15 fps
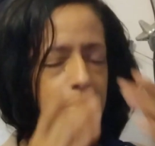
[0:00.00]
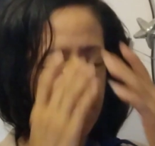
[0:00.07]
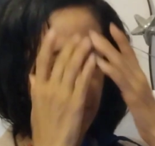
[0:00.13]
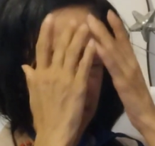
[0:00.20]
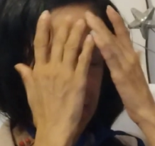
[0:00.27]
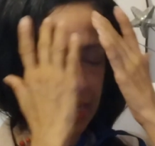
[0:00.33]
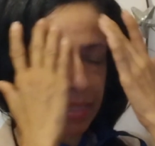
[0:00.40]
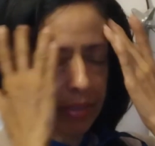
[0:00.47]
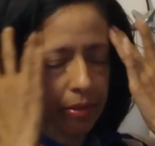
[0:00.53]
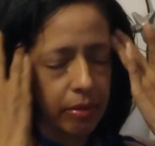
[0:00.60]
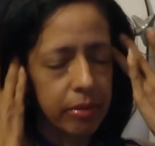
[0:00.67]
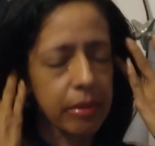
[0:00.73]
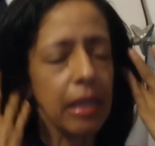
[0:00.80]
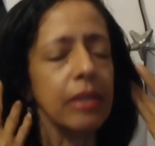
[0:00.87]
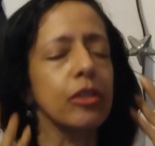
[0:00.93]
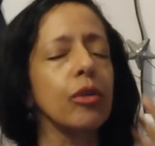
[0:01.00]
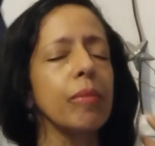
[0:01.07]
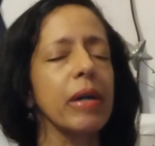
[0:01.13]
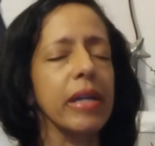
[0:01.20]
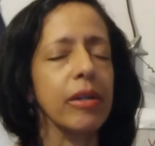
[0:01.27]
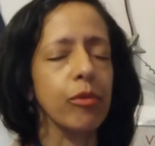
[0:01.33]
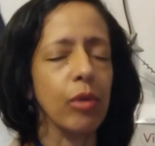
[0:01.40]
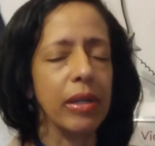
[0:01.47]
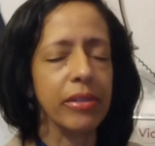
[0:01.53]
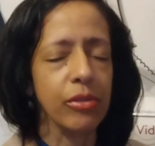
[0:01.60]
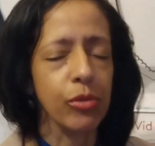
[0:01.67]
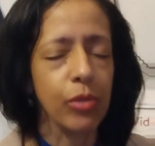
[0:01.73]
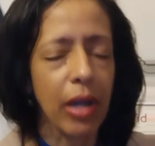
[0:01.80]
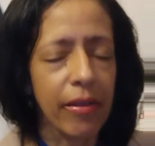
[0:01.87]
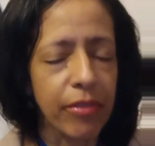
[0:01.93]
in mind that no matter what
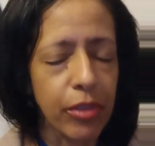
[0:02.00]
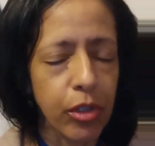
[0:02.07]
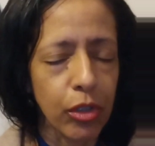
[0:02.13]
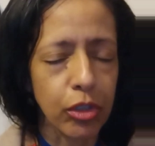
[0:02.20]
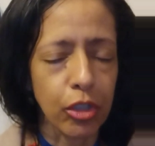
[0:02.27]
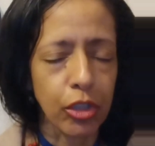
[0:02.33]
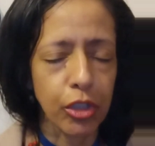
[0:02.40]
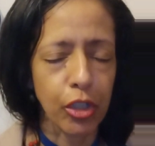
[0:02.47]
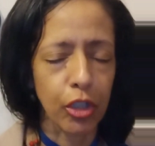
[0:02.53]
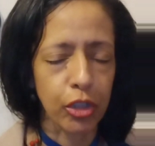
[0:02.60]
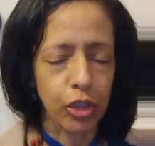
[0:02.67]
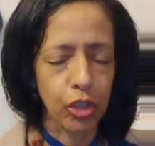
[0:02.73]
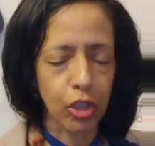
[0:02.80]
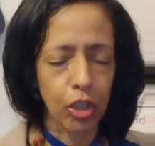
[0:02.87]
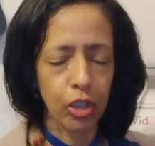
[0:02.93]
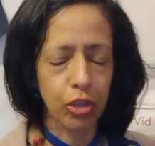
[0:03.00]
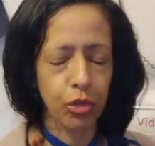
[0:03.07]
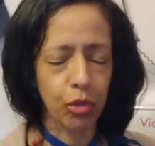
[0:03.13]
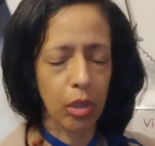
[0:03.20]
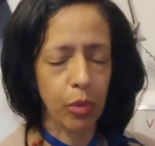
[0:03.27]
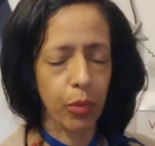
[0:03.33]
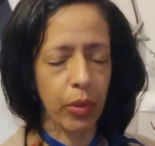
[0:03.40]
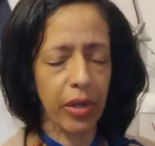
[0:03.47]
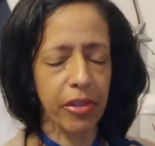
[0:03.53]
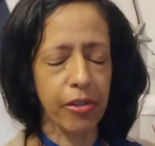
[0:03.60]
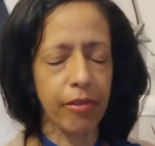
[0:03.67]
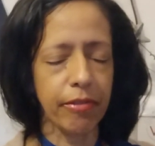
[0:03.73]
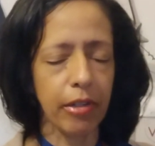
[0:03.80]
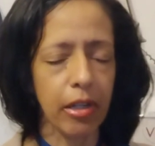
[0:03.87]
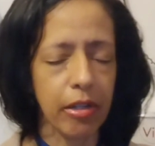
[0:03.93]
you have done or not done, you are
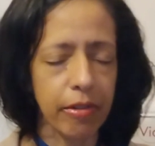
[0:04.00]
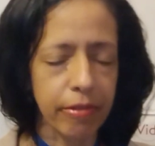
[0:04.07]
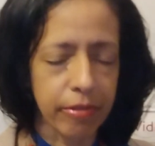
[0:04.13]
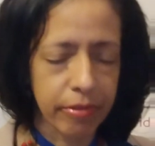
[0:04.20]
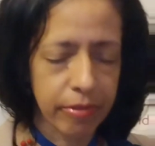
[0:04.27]
worthy of love?